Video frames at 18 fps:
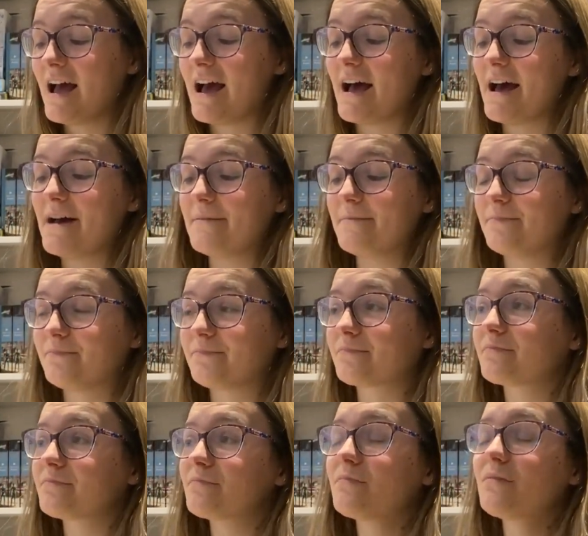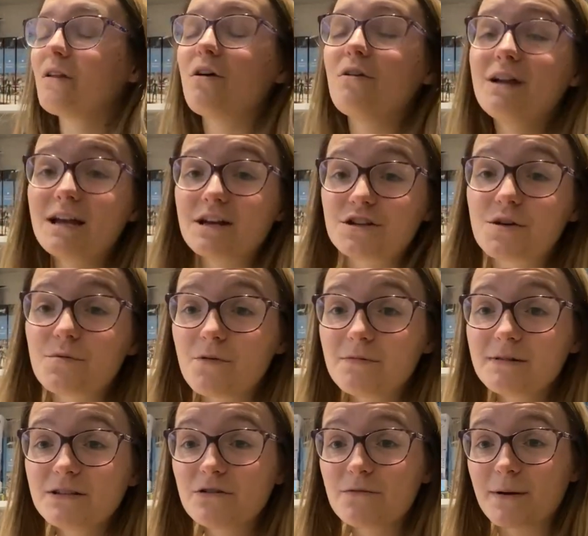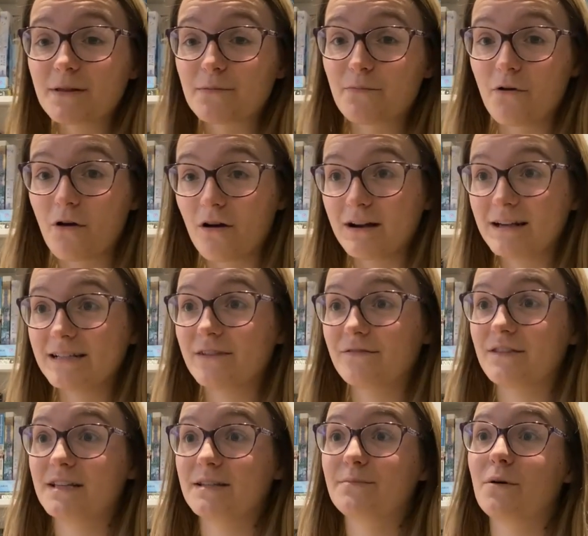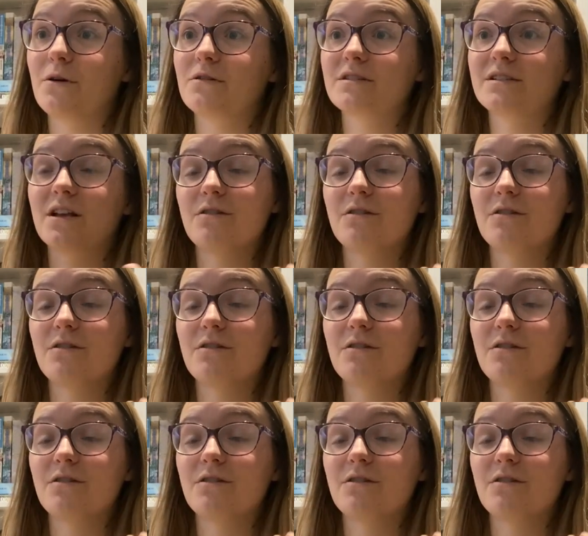Yeah, I should probably talk about the price of this box.